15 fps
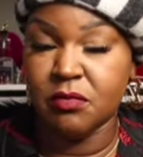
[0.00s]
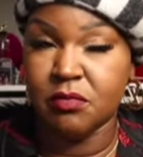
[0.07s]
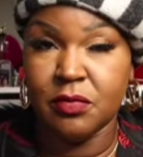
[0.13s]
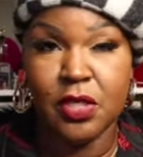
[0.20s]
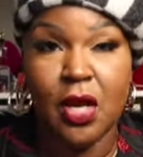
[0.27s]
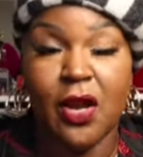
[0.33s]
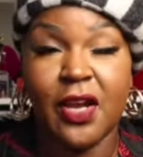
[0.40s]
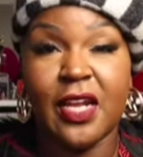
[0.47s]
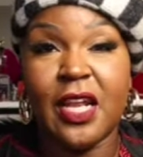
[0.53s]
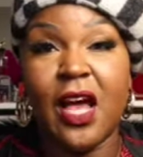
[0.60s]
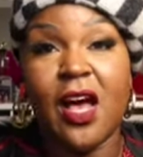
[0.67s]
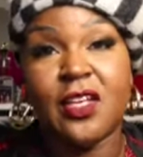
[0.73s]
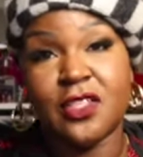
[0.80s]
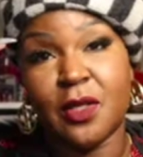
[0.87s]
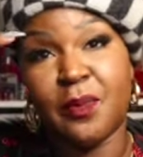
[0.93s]
dark, and I
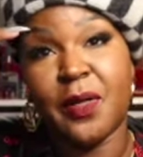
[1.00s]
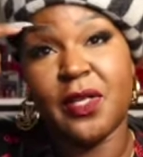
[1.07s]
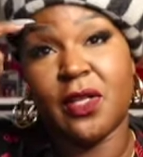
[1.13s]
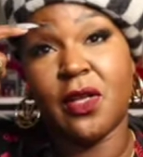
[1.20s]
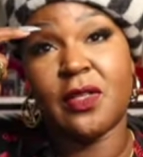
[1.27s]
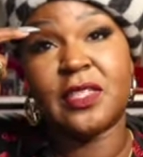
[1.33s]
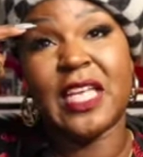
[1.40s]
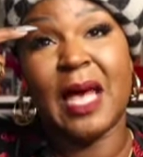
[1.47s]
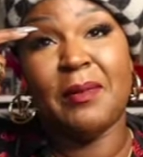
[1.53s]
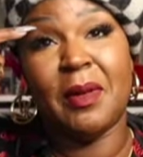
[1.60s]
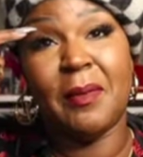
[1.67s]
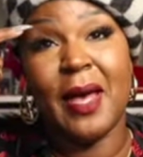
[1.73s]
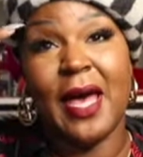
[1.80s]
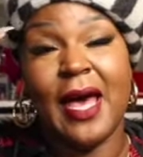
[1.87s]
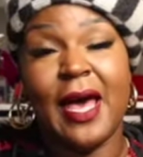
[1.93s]
also put it on top
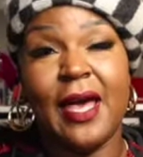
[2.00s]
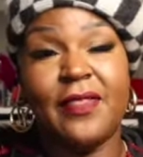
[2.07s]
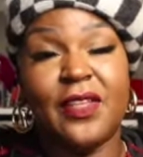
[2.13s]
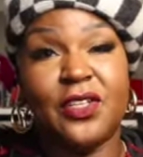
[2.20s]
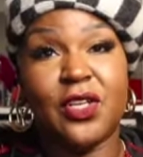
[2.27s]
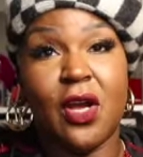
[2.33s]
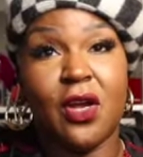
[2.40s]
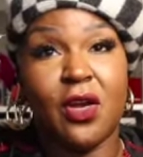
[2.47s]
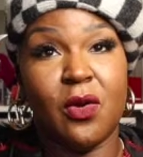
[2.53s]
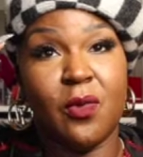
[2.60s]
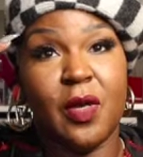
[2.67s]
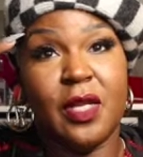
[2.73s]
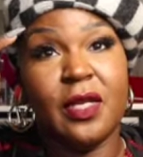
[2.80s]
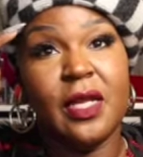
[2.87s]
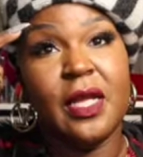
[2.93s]
of my eye, the darker
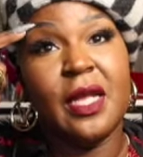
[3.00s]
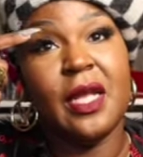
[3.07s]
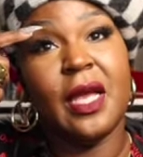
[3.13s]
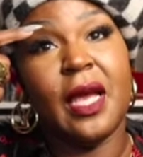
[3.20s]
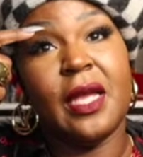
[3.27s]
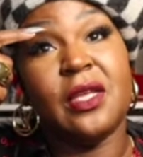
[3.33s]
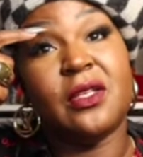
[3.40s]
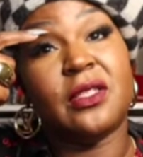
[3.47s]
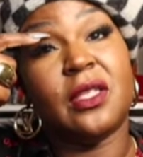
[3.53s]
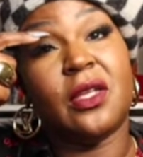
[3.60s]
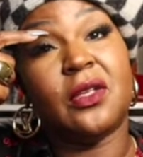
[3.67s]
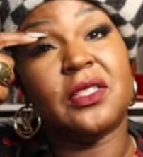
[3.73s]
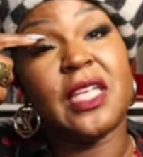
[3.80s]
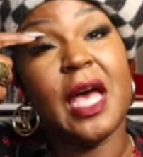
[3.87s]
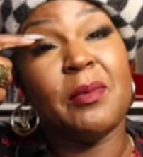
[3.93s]
one. I use it
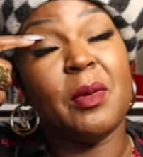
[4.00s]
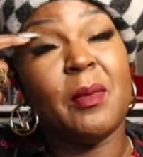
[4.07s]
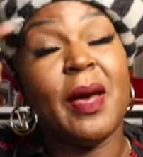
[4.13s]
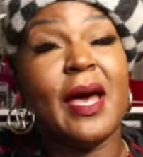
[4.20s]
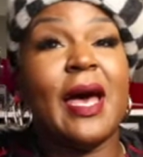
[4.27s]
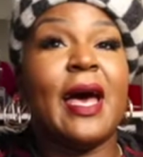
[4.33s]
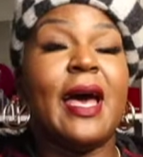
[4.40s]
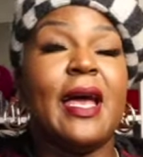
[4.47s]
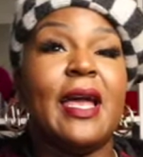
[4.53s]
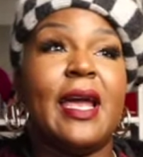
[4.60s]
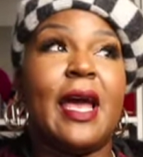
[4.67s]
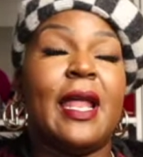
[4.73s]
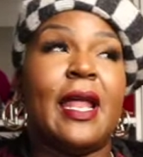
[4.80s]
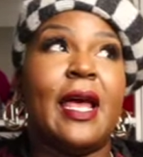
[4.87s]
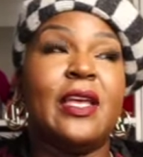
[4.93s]
on top of my eye.
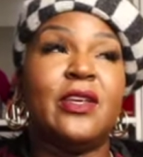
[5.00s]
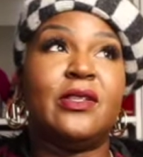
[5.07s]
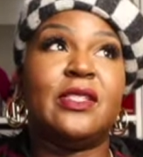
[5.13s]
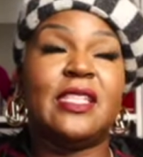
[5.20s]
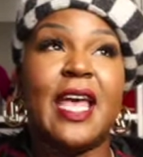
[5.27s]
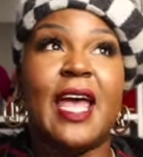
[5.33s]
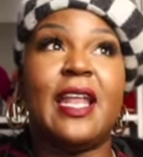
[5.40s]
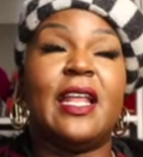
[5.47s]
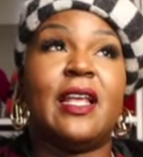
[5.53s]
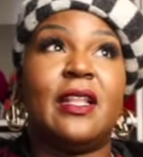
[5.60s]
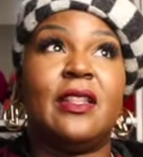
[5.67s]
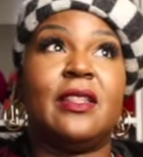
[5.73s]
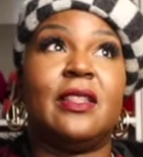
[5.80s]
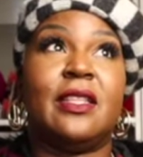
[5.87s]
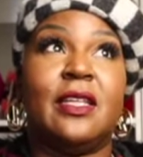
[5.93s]
I use
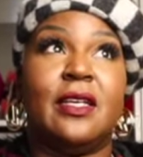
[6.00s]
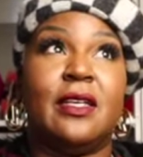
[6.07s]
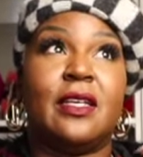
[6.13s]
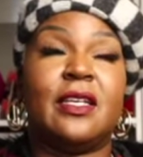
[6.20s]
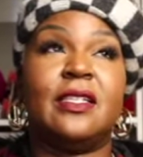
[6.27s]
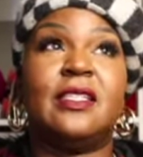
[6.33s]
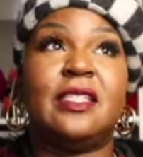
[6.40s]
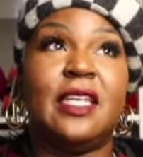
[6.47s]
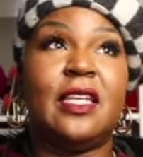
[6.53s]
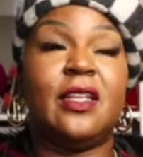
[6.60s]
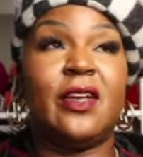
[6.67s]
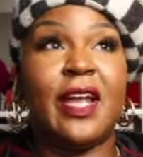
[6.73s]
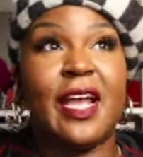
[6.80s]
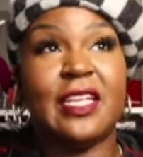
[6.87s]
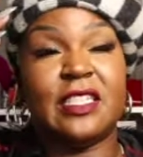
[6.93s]
the
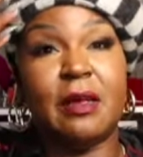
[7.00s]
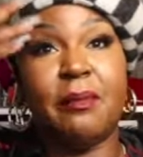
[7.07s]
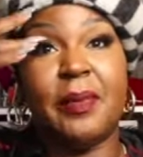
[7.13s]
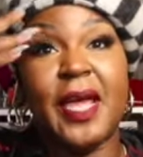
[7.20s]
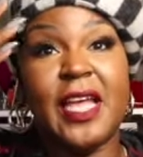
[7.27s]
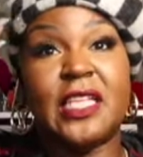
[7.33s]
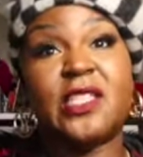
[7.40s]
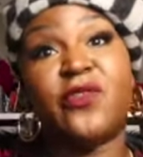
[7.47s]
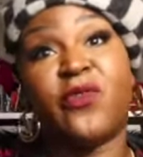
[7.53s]
concealer as a base